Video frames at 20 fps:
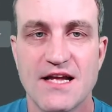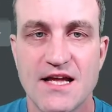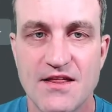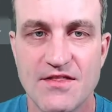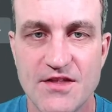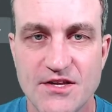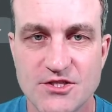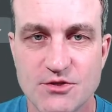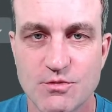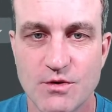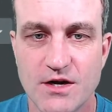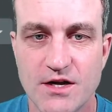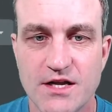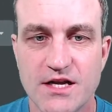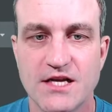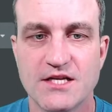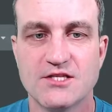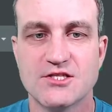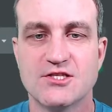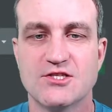And this one
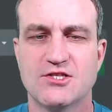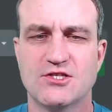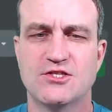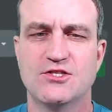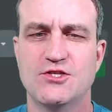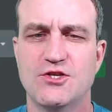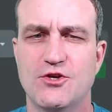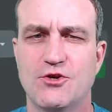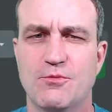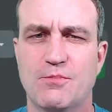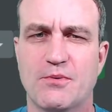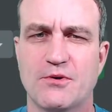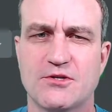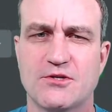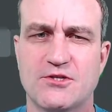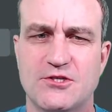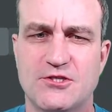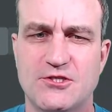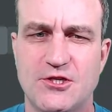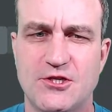is super
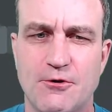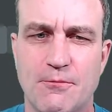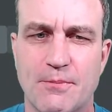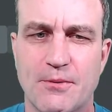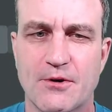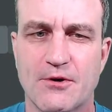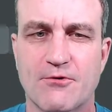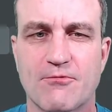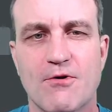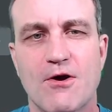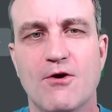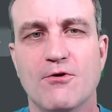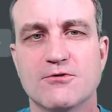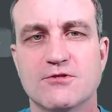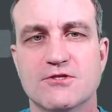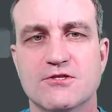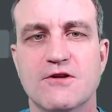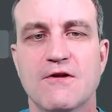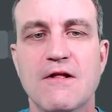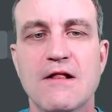duper
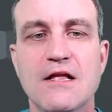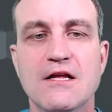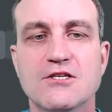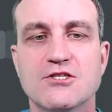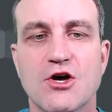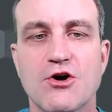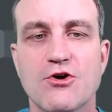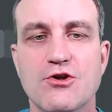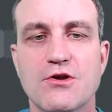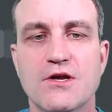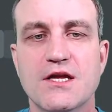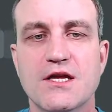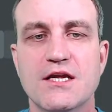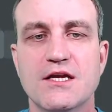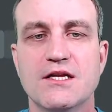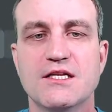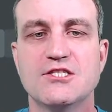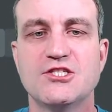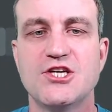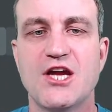gross. So you get an
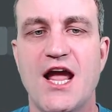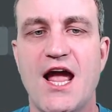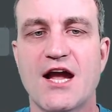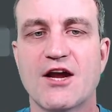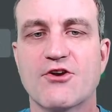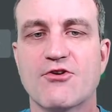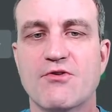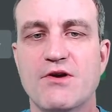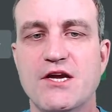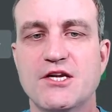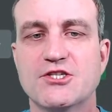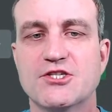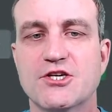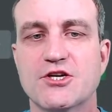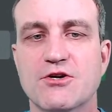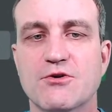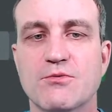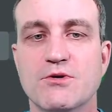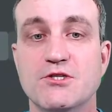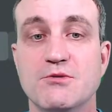enchant
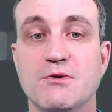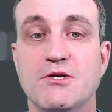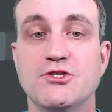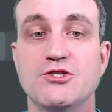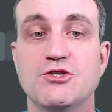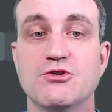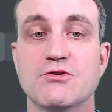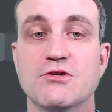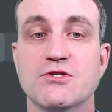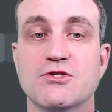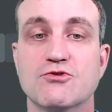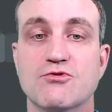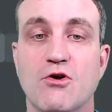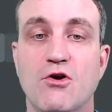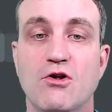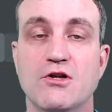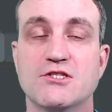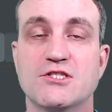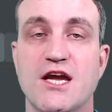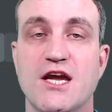creature, which means you
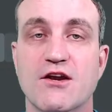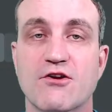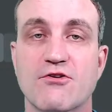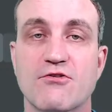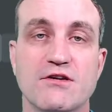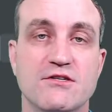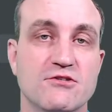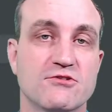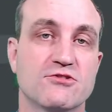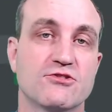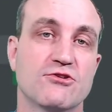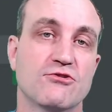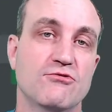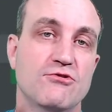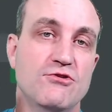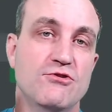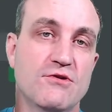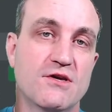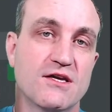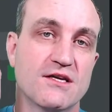control enchanted creatures. So
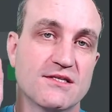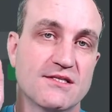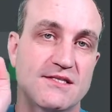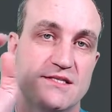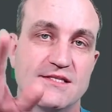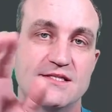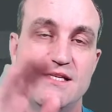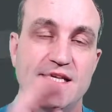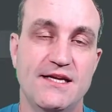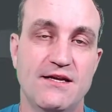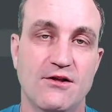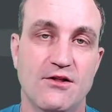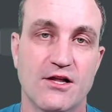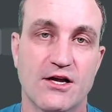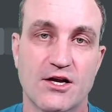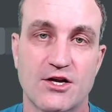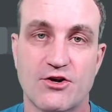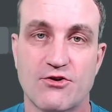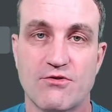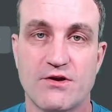you get to steal
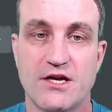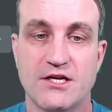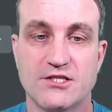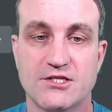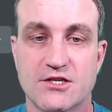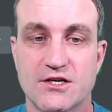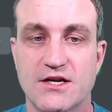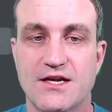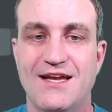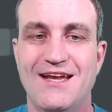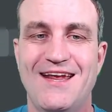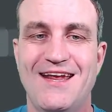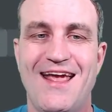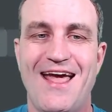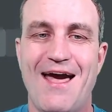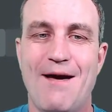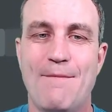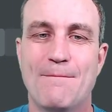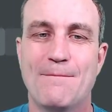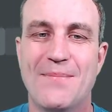a creature.
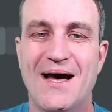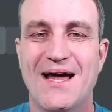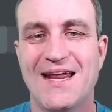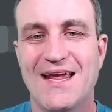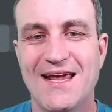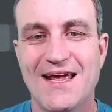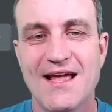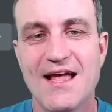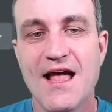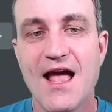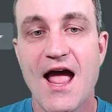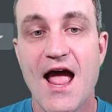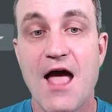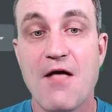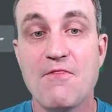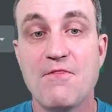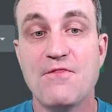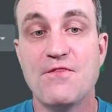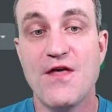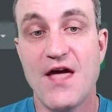Yeah, buddy.
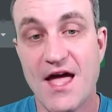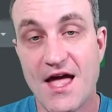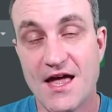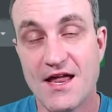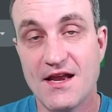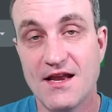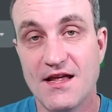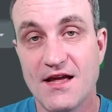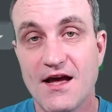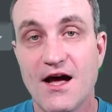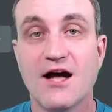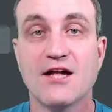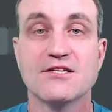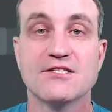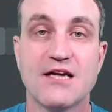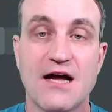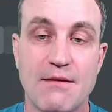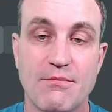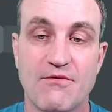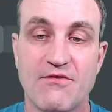And then on
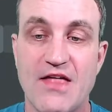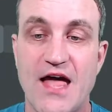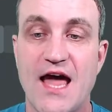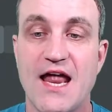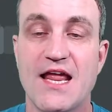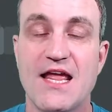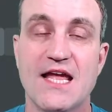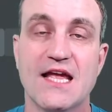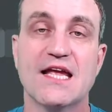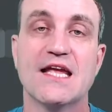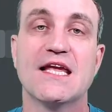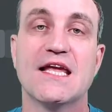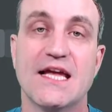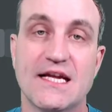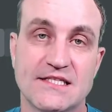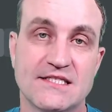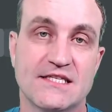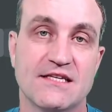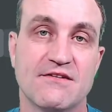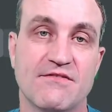top of that, it
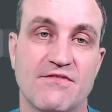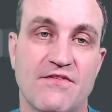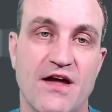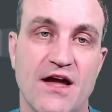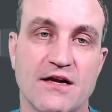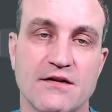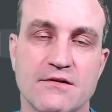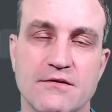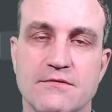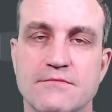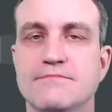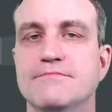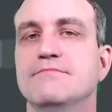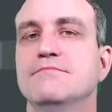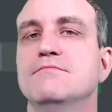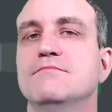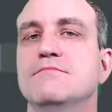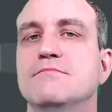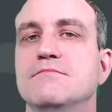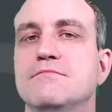gets infect.
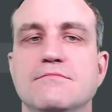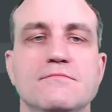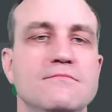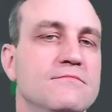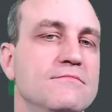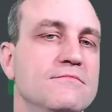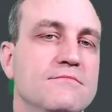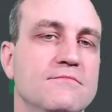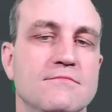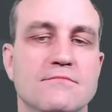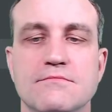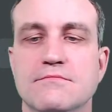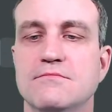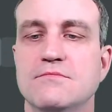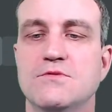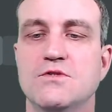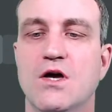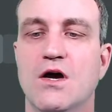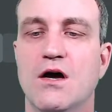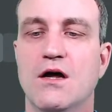
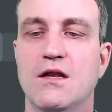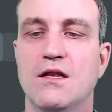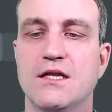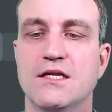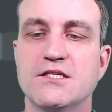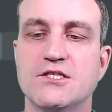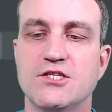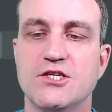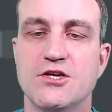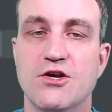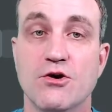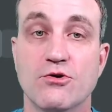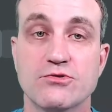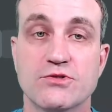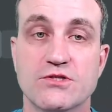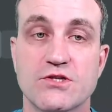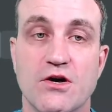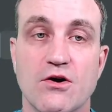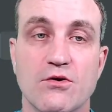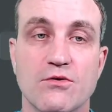
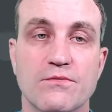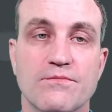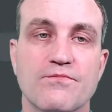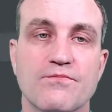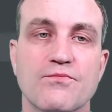Delicioso.